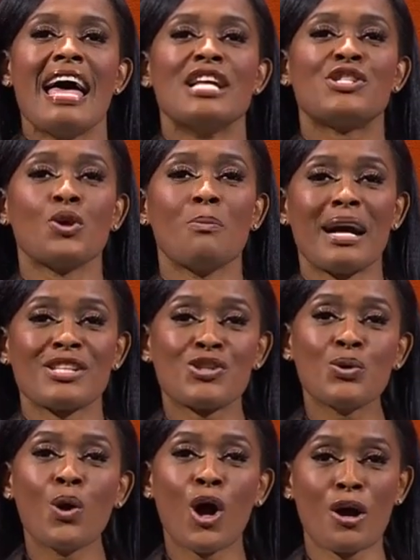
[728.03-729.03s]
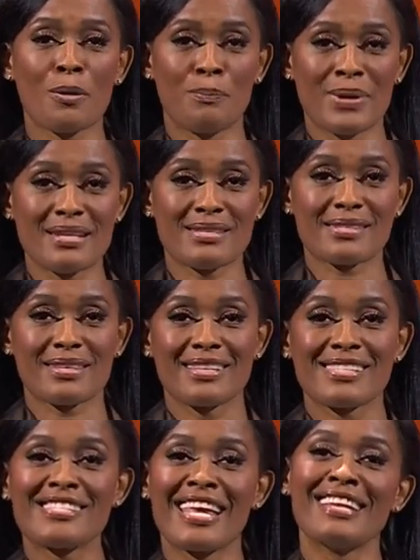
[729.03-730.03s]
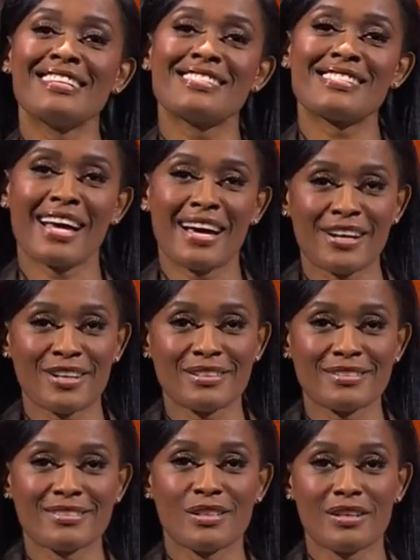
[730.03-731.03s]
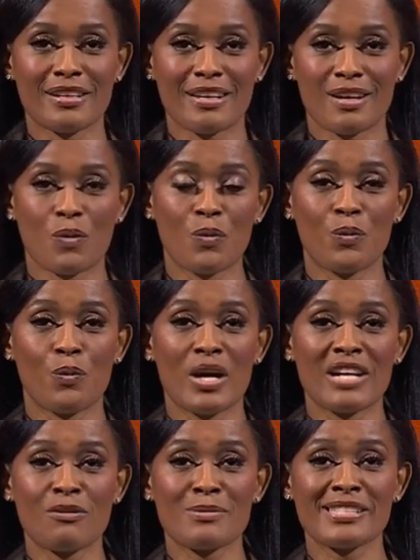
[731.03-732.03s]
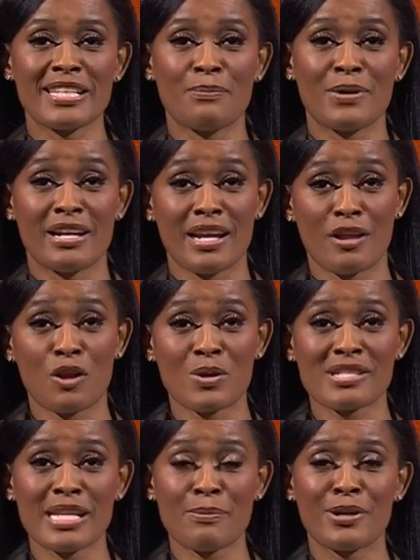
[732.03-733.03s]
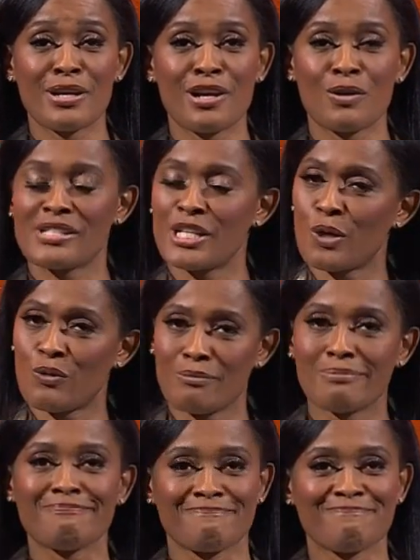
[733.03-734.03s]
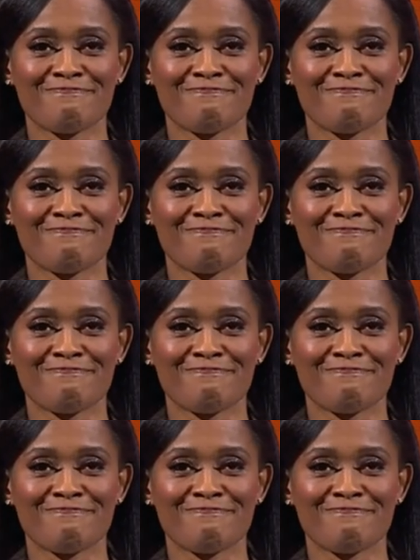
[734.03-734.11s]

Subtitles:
And to my two heartbeats, Saint and Sire, one of them sleeping and the other one sleeping in the hotel room.